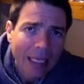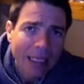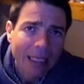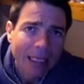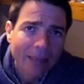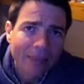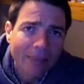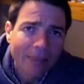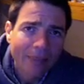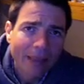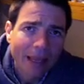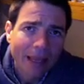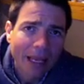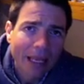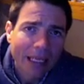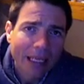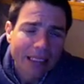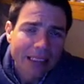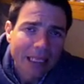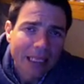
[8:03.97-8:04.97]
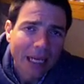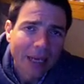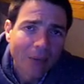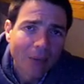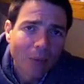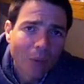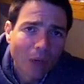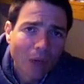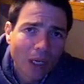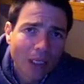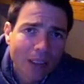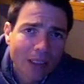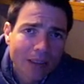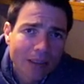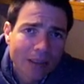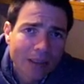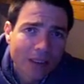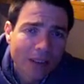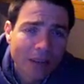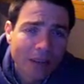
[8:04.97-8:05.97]
and that I want
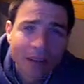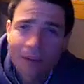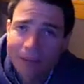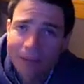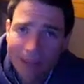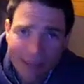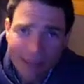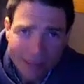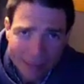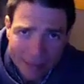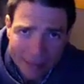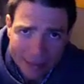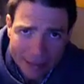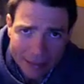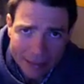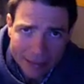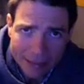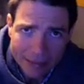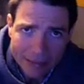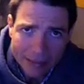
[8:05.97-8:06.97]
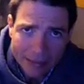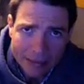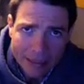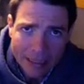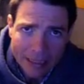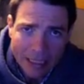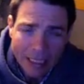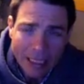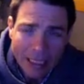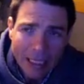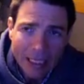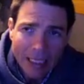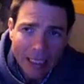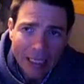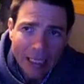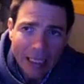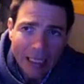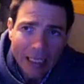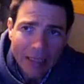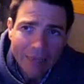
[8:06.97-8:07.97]
to do the right thing,
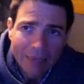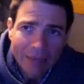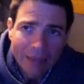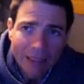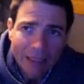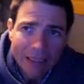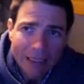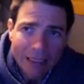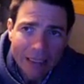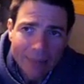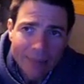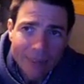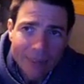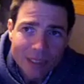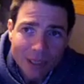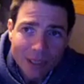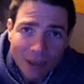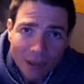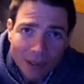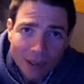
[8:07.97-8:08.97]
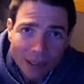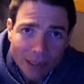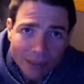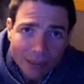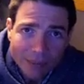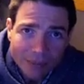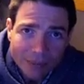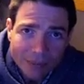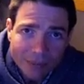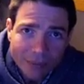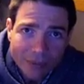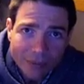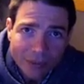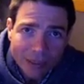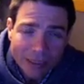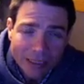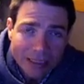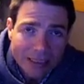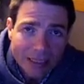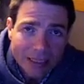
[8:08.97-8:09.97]
and that I'm sorry for
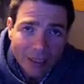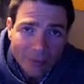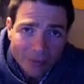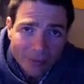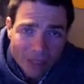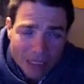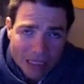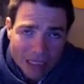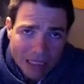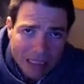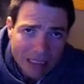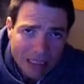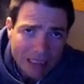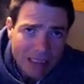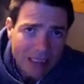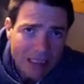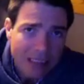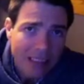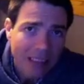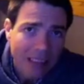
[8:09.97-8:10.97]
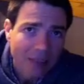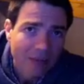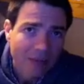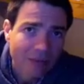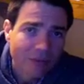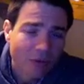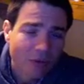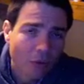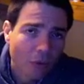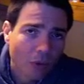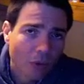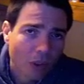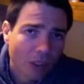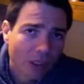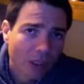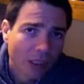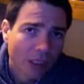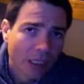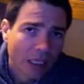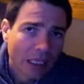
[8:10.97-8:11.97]
any selfishness and
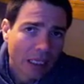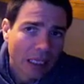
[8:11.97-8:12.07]
for